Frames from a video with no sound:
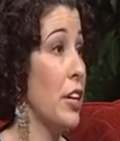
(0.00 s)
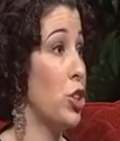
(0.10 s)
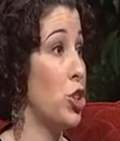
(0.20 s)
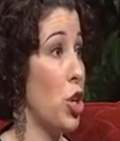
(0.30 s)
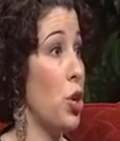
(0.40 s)
that
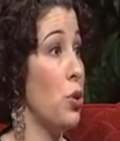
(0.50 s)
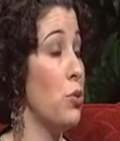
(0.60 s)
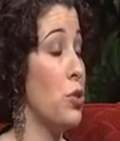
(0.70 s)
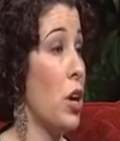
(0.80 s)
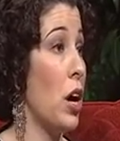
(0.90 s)

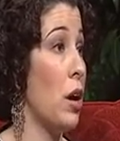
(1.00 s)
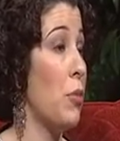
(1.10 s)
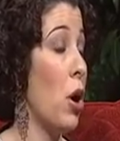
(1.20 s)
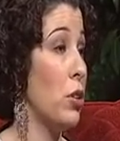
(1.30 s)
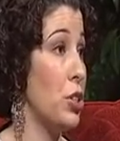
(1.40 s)
shows
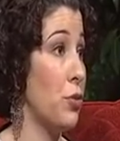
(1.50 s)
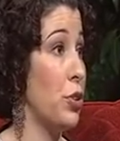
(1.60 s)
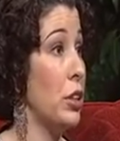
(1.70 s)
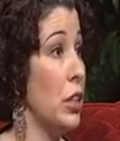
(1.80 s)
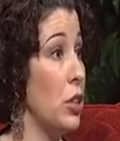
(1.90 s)
all the
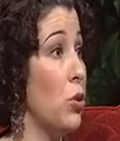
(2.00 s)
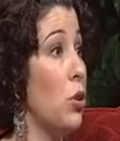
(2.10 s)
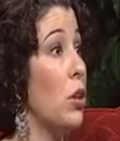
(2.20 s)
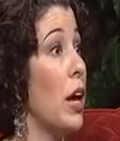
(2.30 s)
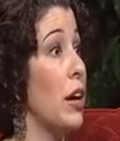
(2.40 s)
different
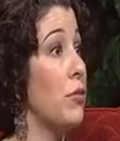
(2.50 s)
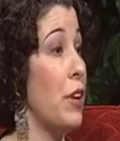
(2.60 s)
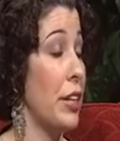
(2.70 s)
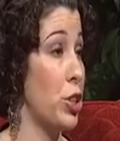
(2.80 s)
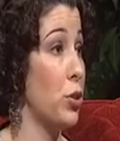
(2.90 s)
legal and
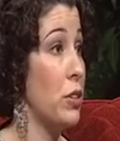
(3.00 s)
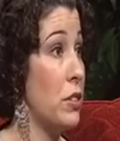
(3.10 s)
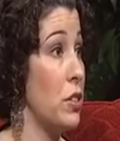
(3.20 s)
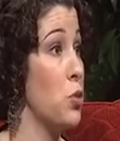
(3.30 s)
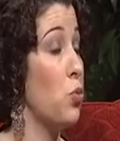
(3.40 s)
financial
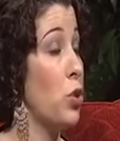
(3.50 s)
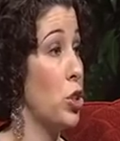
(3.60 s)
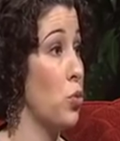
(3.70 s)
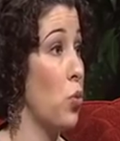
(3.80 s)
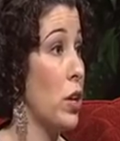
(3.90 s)
entities,
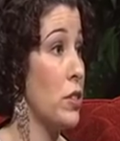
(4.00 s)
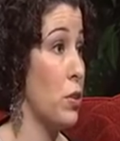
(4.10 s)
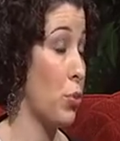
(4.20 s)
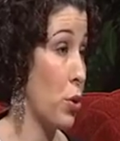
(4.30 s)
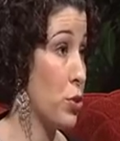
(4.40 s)
which ones, the
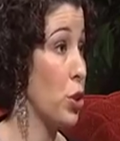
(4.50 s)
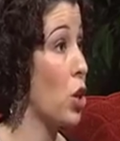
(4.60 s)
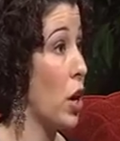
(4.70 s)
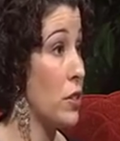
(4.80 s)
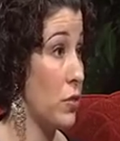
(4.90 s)
pros and
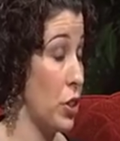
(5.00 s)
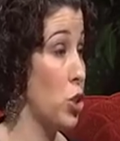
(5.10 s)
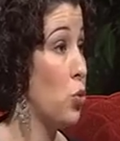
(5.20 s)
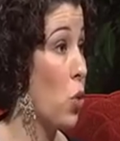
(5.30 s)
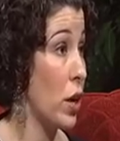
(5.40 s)
cons of
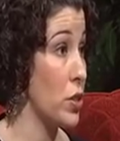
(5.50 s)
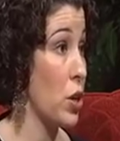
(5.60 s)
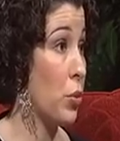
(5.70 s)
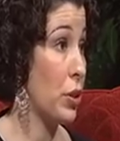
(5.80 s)
each one. So